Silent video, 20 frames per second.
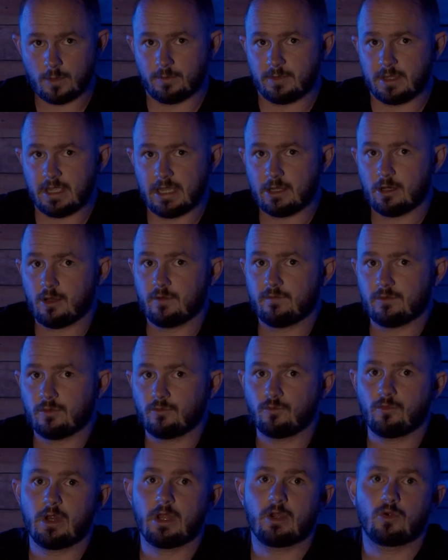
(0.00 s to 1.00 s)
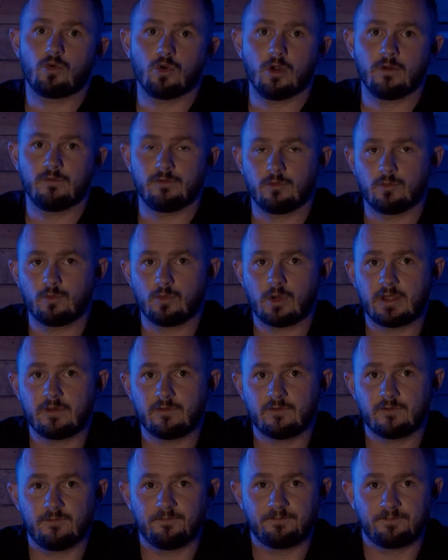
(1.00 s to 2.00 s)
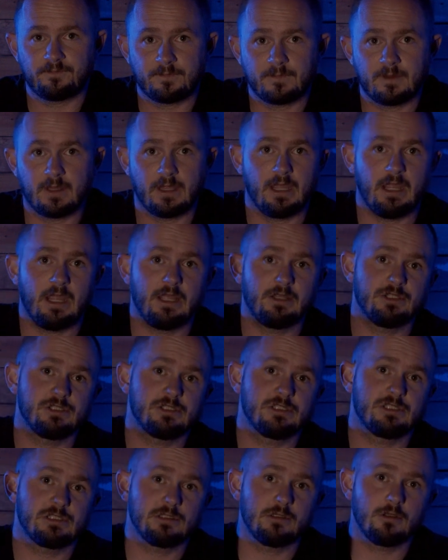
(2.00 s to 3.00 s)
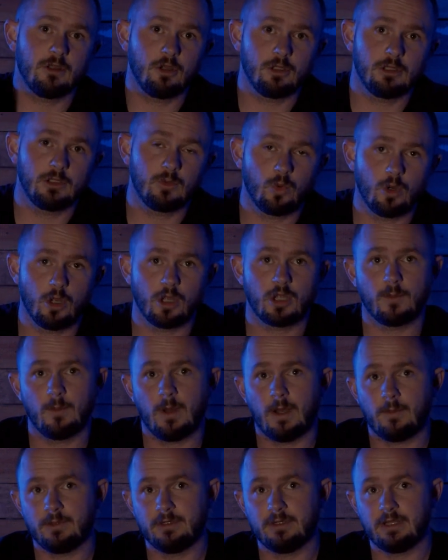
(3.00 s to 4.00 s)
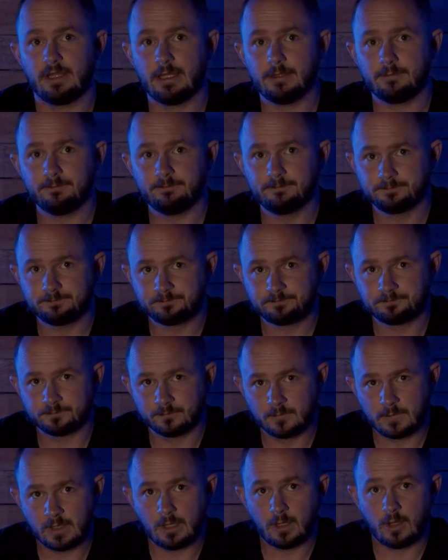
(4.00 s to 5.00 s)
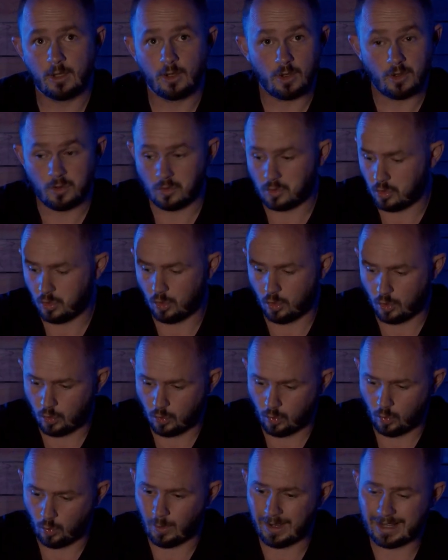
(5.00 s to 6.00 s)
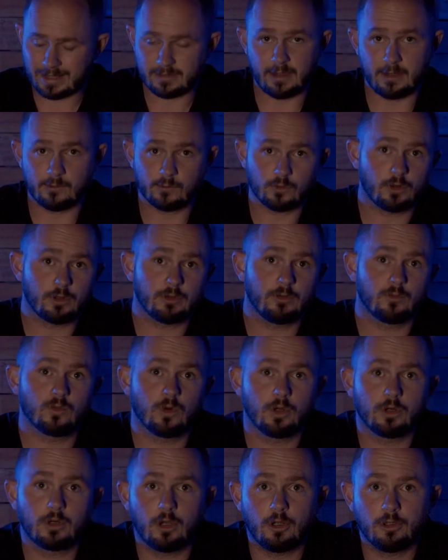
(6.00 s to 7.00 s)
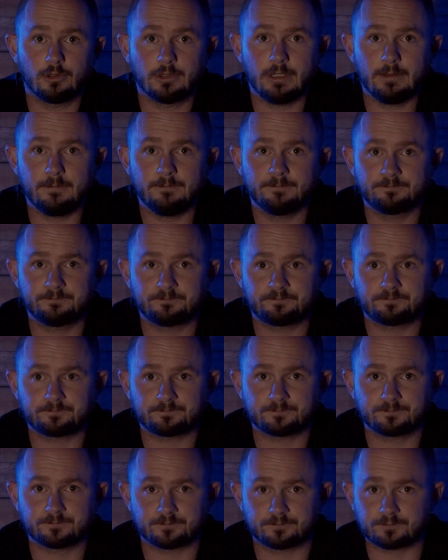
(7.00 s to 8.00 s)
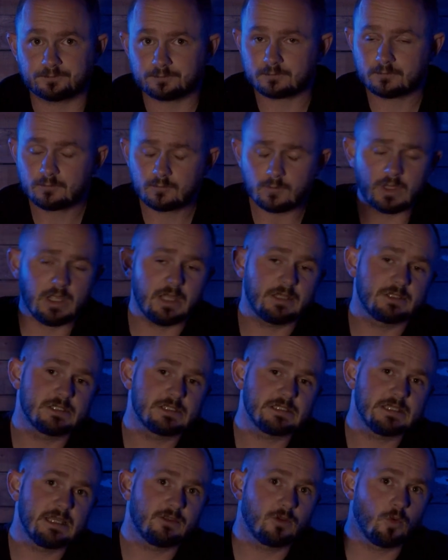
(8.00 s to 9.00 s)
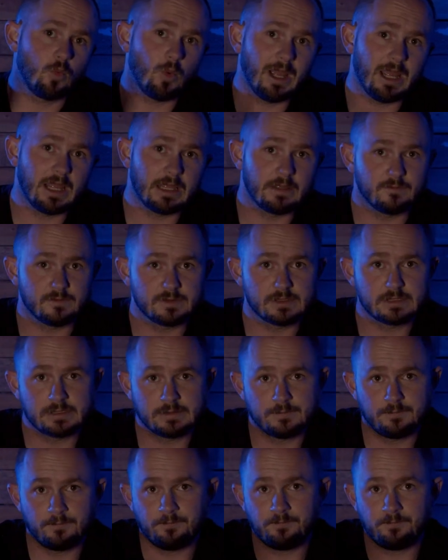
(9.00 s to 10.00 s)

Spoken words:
them down over the wreck or over the reef, and just slowly work them up and down, or whack that rod in the rod holder and just let the waves